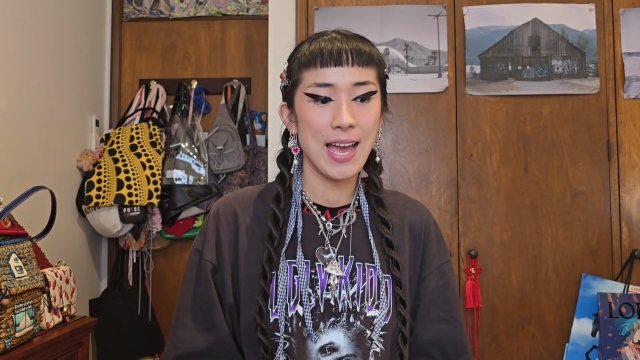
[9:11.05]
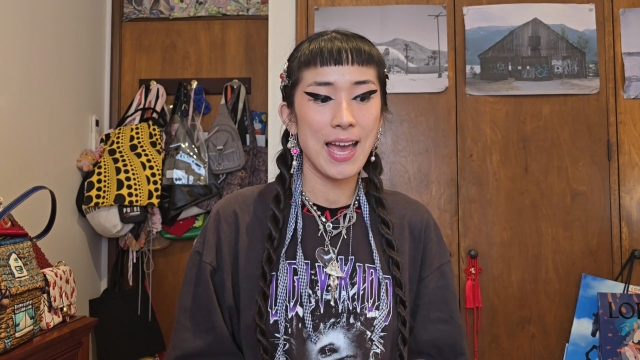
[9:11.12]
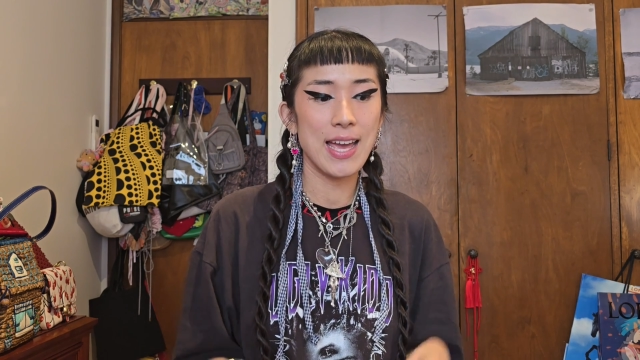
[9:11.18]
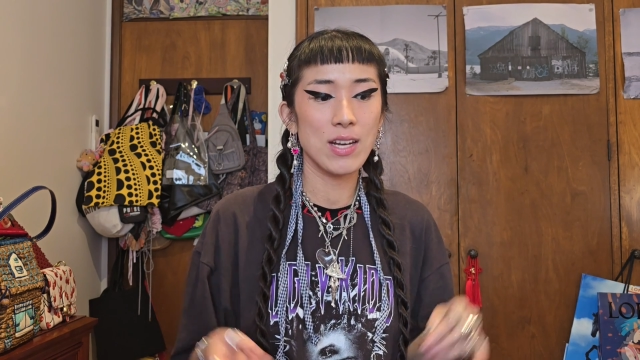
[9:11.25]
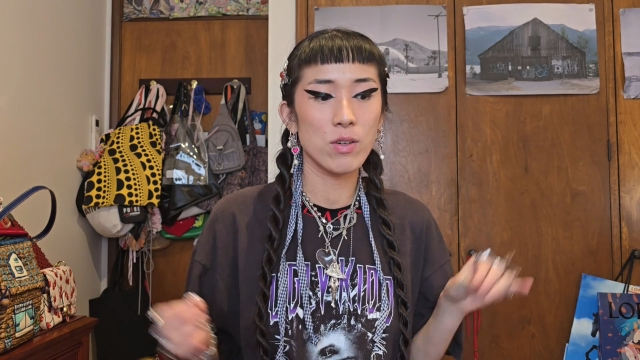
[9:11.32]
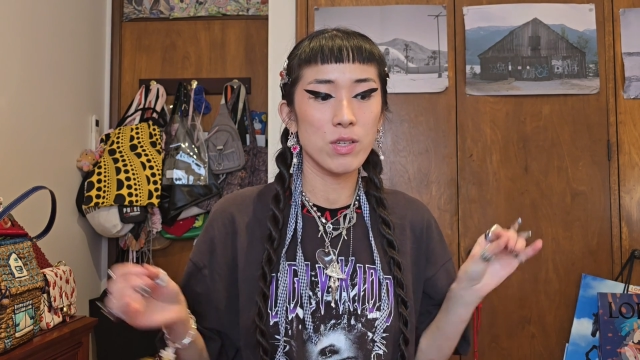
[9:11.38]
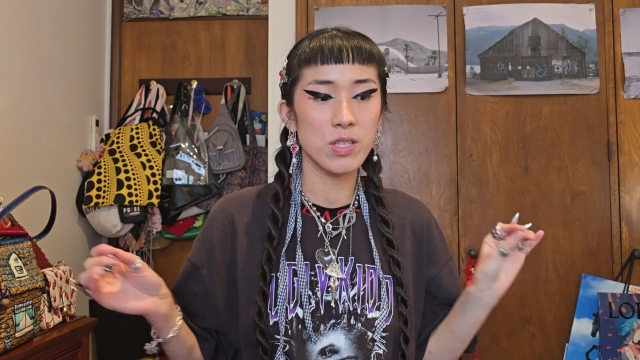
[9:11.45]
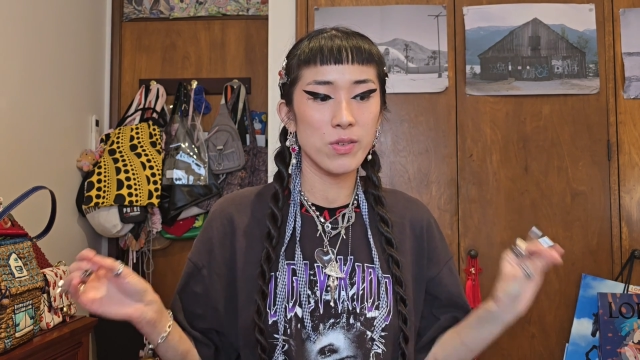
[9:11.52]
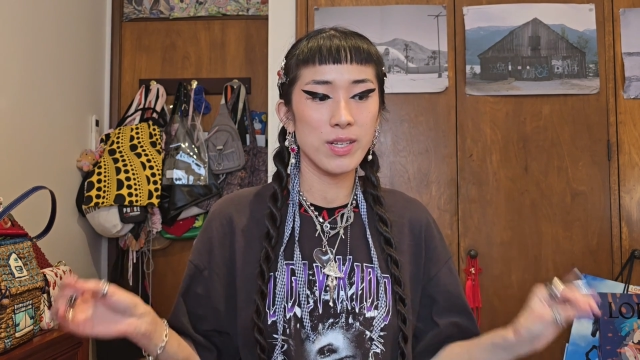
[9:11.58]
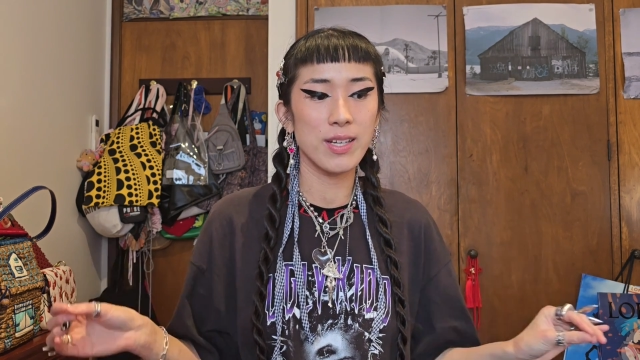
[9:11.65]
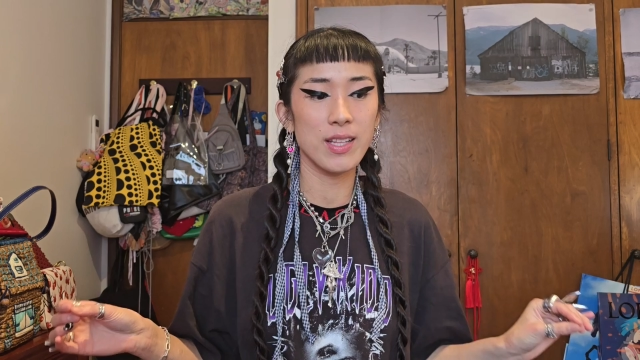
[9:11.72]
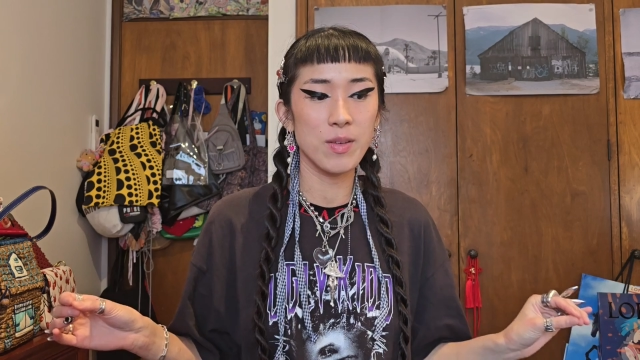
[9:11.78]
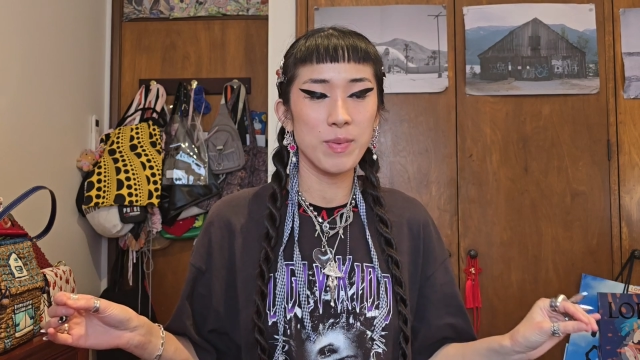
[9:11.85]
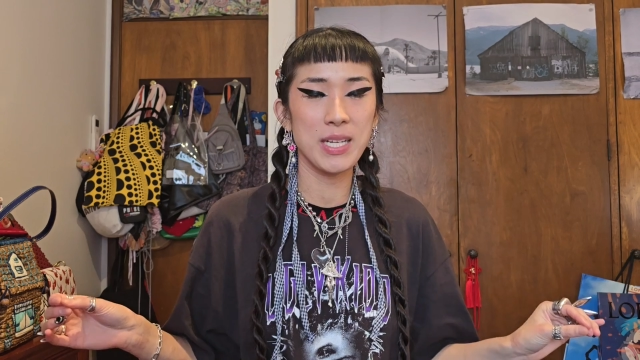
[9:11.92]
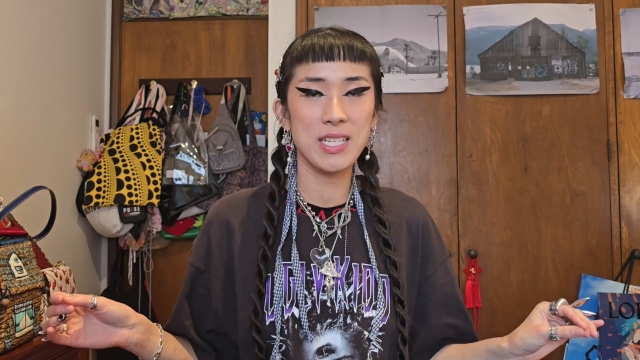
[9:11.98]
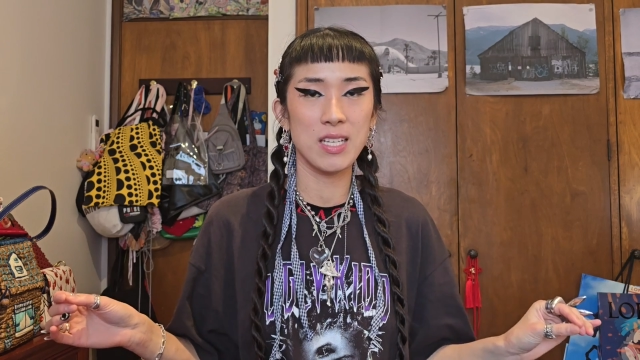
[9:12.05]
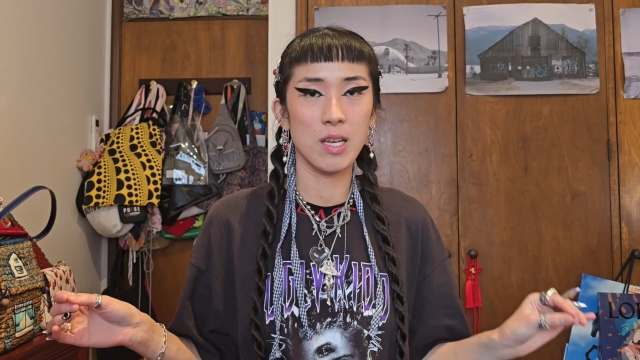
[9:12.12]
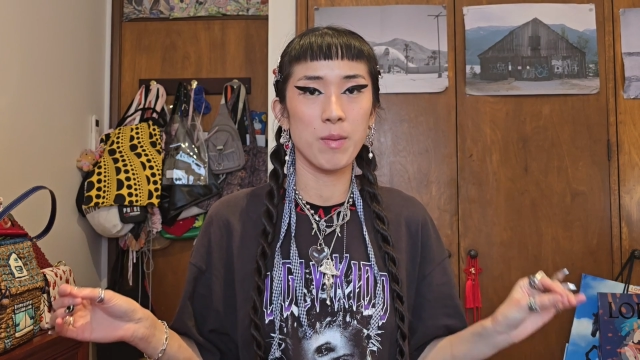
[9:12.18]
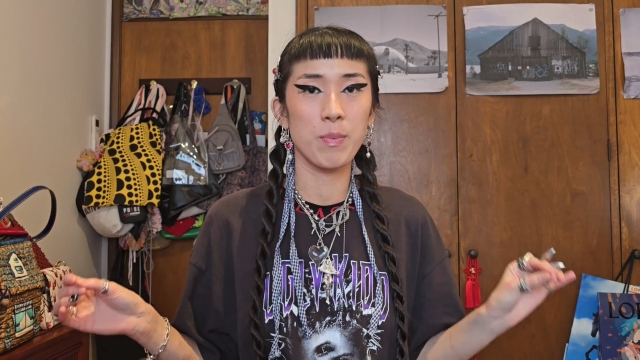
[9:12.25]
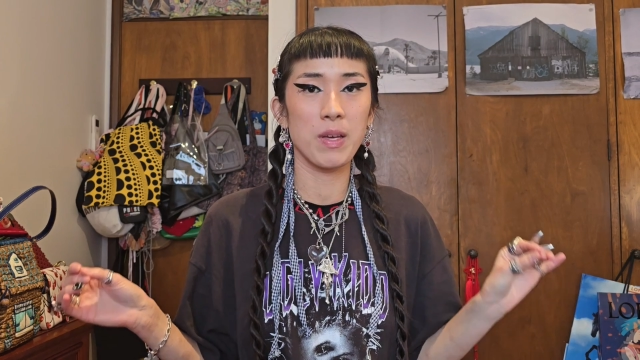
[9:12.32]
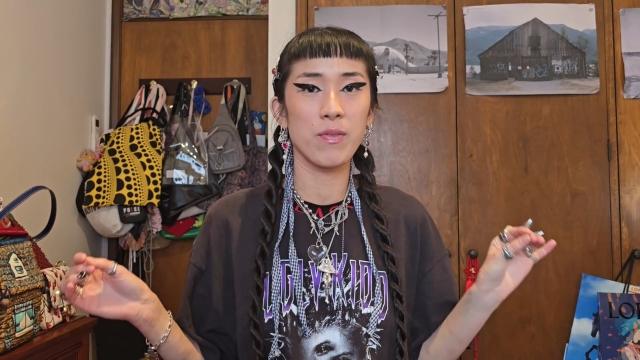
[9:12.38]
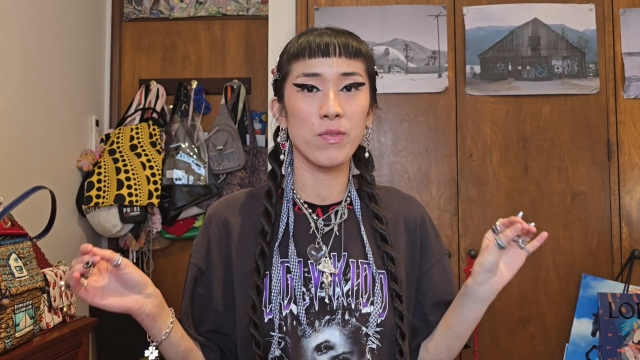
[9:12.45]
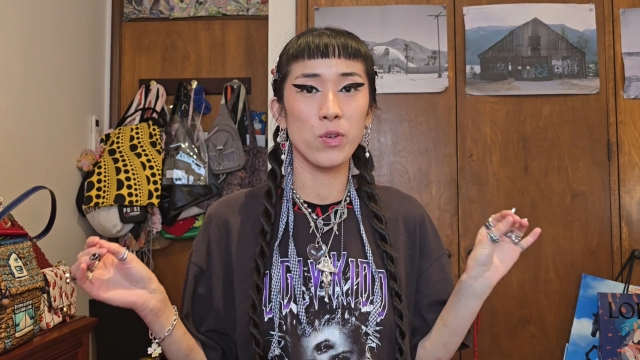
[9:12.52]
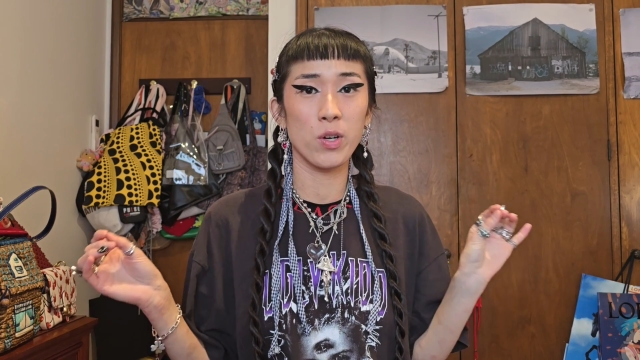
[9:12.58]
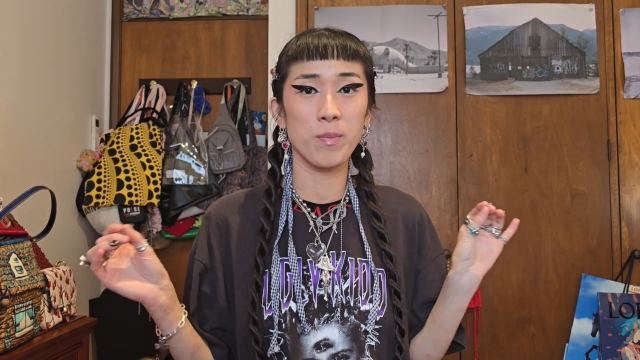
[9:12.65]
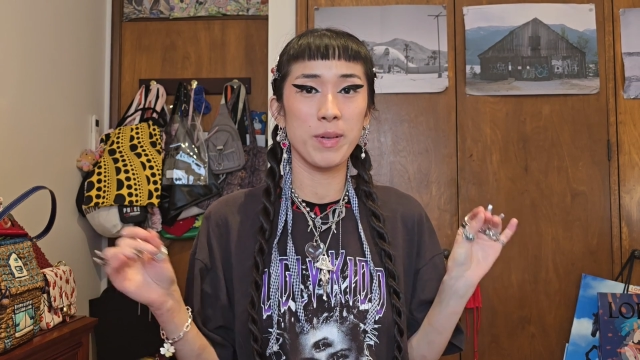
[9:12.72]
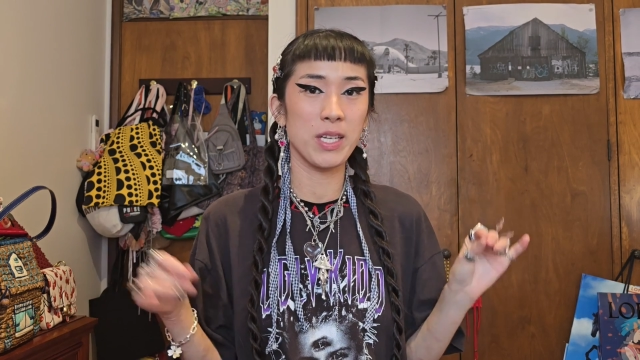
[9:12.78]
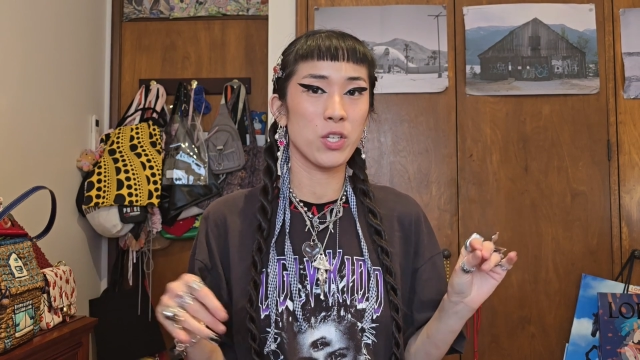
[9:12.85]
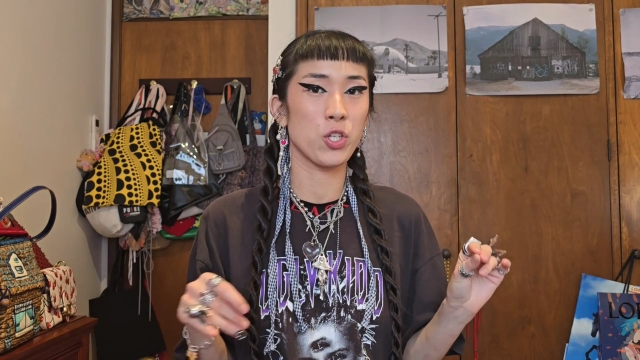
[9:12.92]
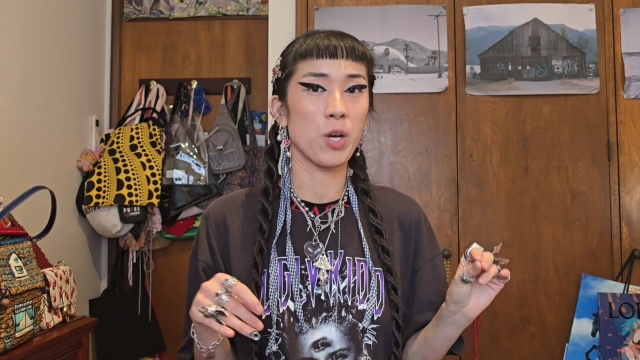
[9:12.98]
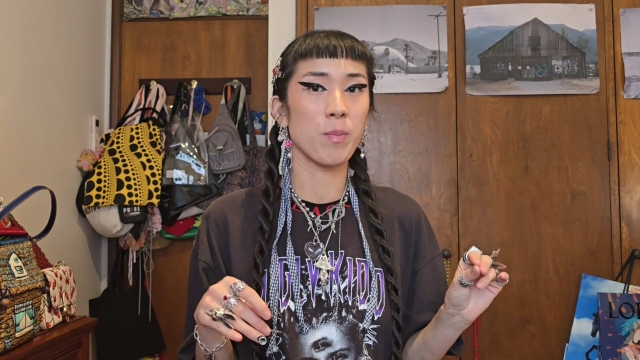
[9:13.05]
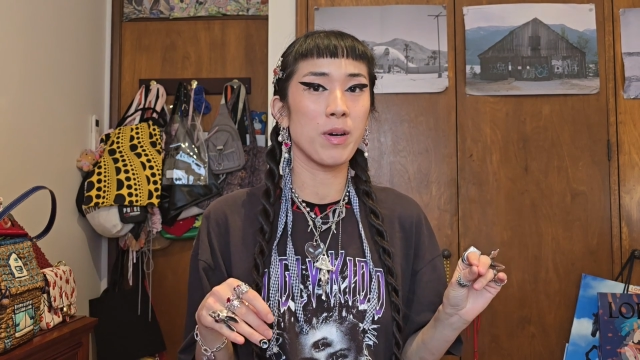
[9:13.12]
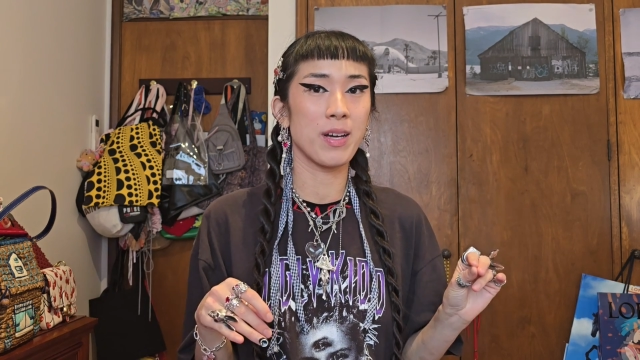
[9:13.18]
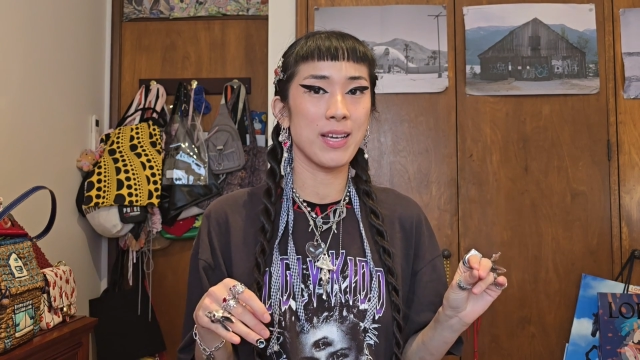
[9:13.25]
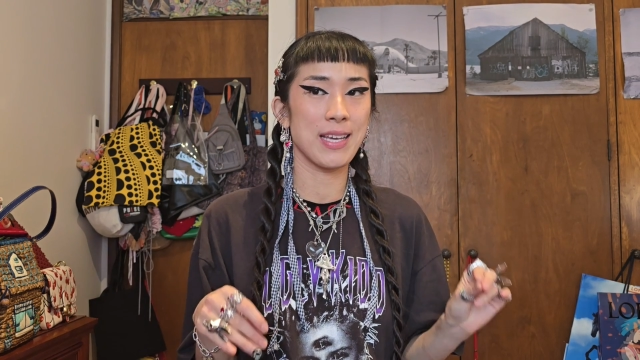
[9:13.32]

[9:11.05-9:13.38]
And also another big tip if you're a big shopper